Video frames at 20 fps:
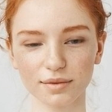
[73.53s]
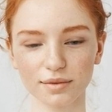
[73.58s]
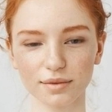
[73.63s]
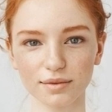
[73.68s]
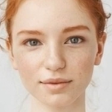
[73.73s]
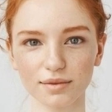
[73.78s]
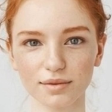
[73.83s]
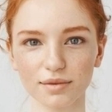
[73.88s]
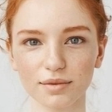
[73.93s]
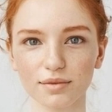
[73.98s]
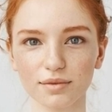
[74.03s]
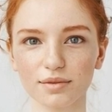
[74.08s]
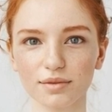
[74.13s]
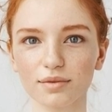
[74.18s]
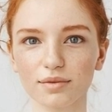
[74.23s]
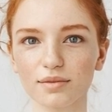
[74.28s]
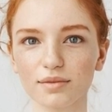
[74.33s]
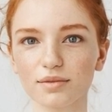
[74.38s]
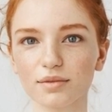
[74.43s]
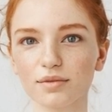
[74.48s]

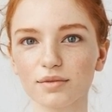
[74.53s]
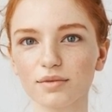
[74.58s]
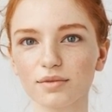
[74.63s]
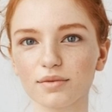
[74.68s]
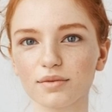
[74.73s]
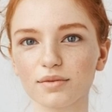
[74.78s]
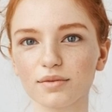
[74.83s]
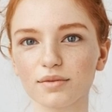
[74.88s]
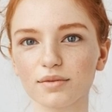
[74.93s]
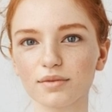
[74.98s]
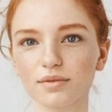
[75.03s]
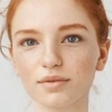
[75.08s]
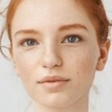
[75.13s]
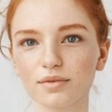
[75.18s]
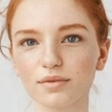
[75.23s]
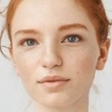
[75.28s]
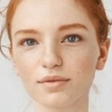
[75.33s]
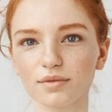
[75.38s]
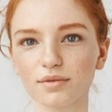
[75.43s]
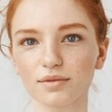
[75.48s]

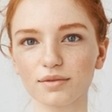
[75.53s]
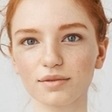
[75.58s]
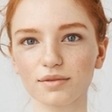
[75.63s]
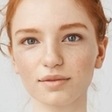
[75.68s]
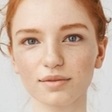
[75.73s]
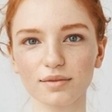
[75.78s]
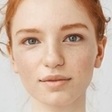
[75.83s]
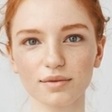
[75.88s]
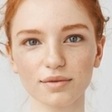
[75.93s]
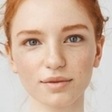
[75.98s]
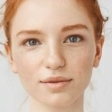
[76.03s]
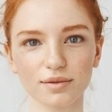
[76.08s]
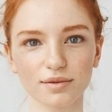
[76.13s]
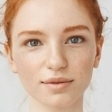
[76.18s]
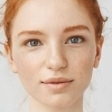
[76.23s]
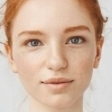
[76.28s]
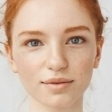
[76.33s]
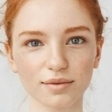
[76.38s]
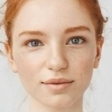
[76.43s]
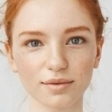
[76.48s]

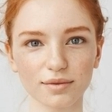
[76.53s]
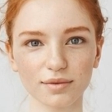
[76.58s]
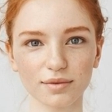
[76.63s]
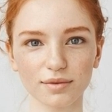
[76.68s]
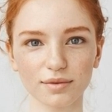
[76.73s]
The person shown says nothing.